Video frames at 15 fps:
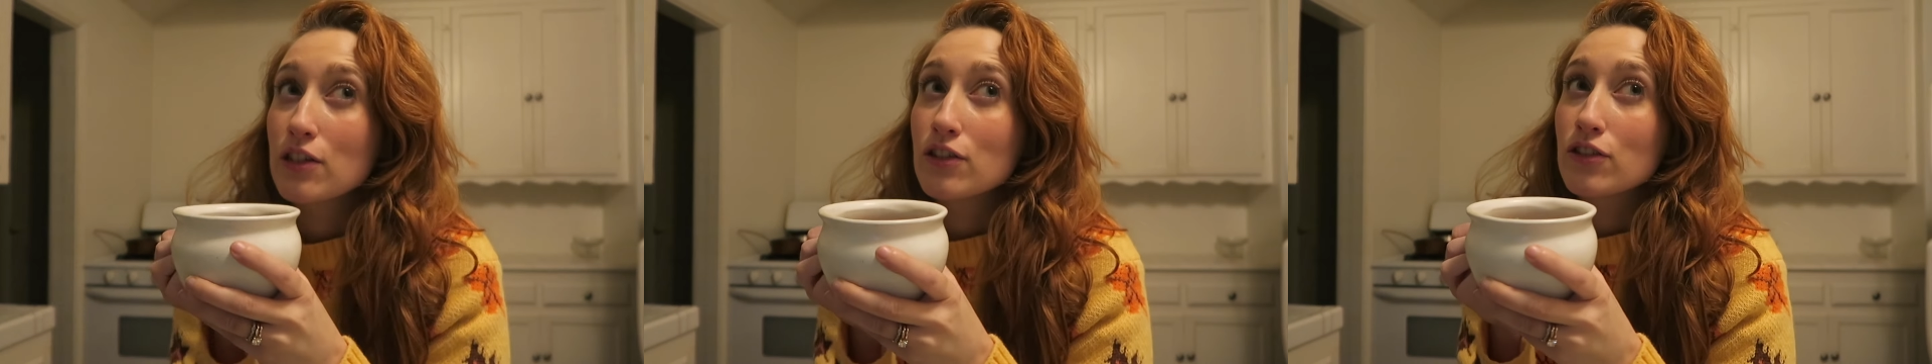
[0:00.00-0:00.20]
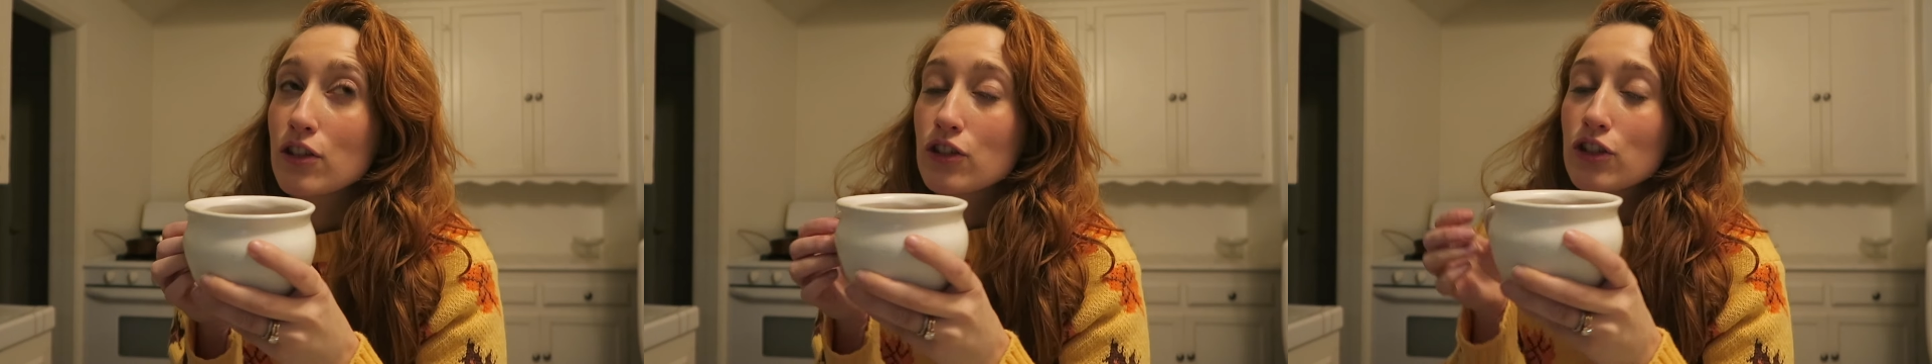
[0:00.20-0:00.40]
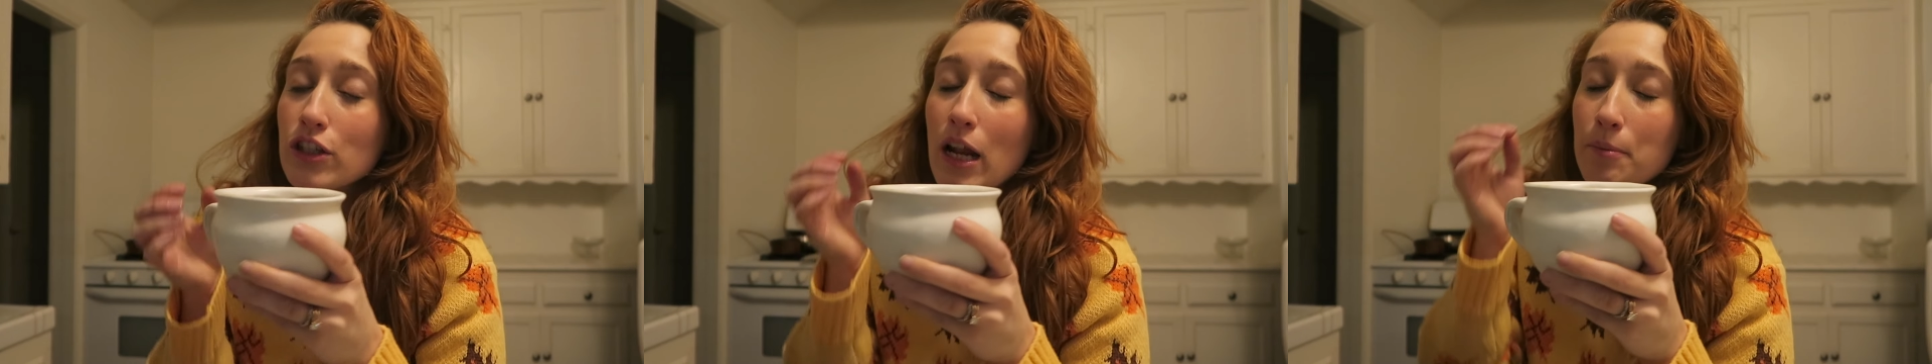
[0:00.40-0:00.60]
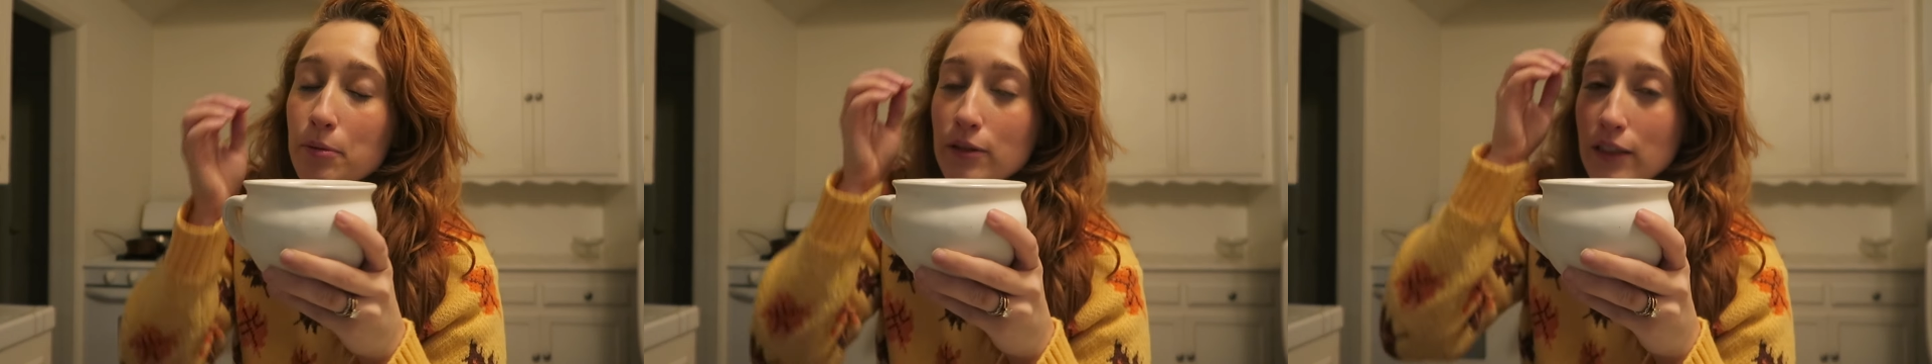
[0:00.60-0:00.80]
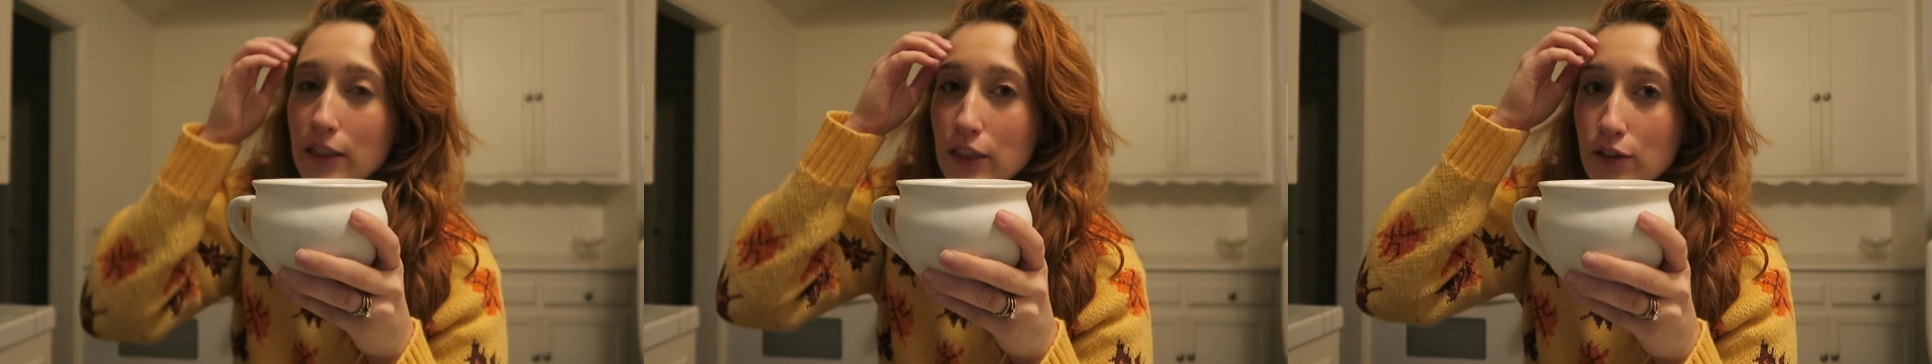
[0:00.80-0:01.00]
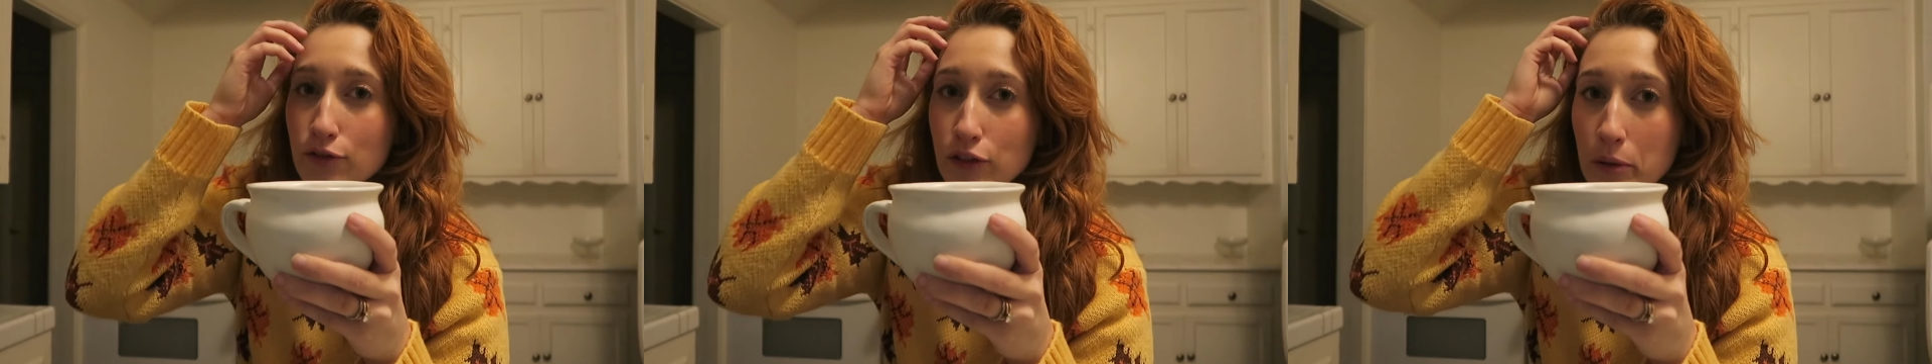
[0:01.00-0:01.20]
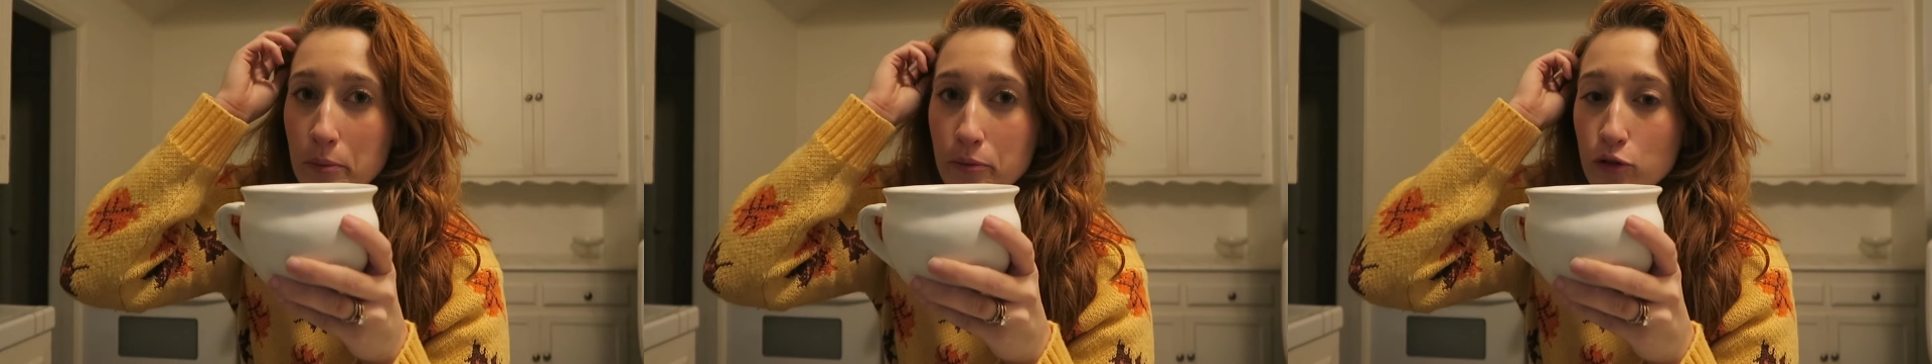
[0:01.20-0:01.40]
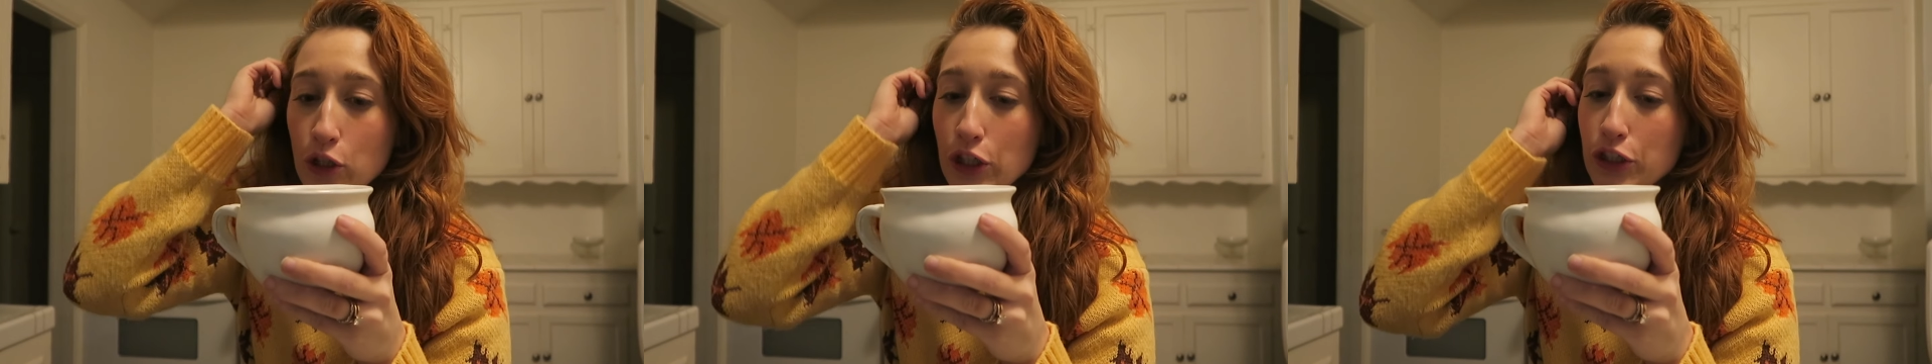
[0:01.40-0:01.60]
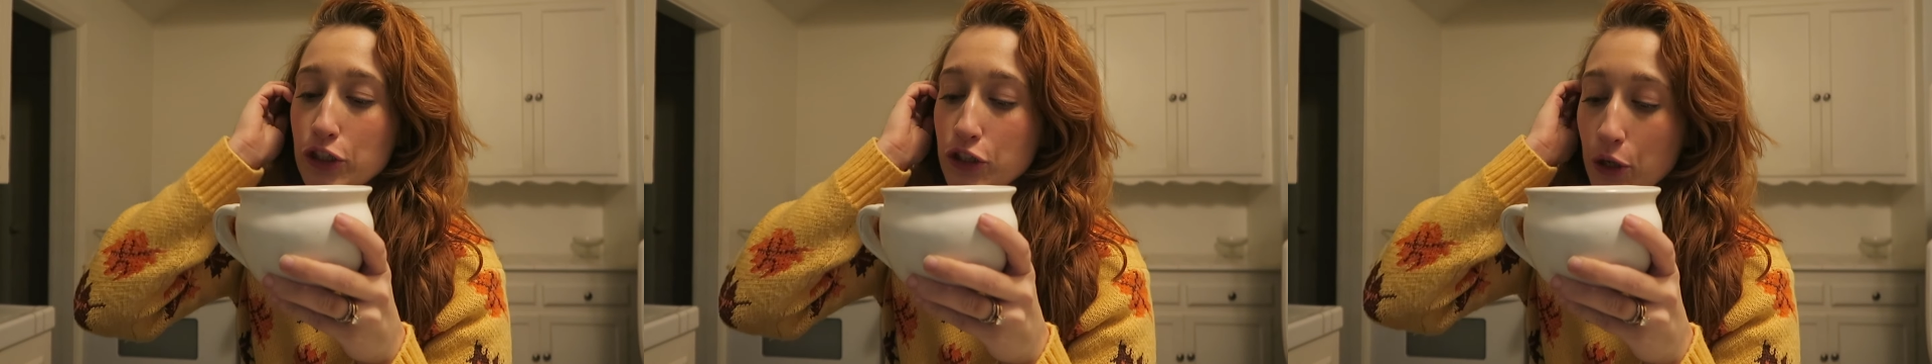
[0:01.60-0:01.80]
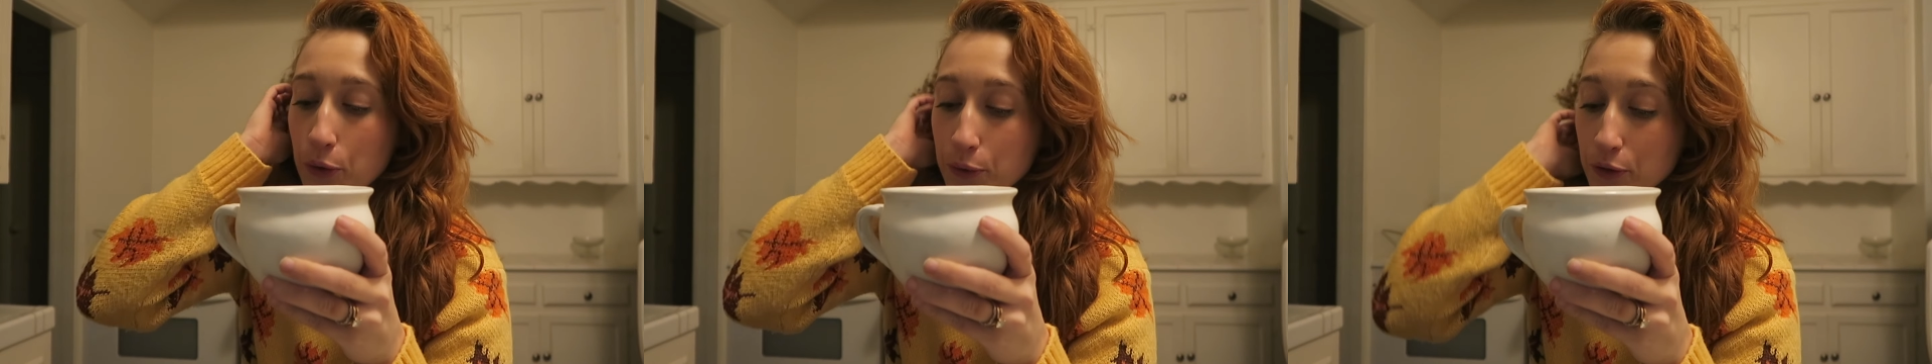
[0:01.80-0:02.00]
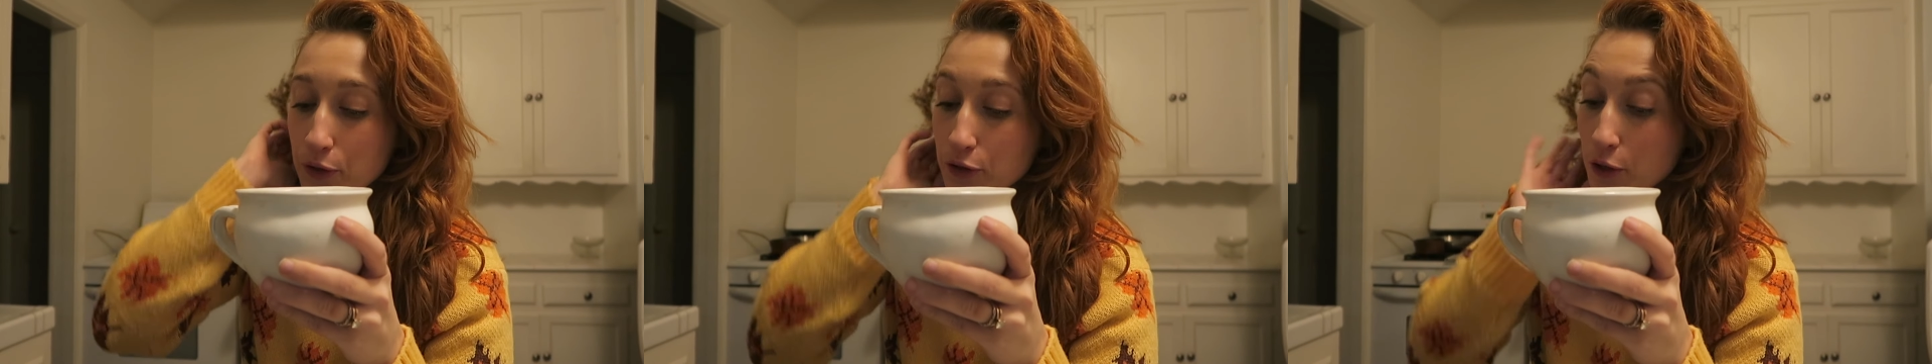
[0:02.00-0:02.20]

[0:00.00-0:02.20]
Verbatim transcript: is such good apple cider from Trader Joe's.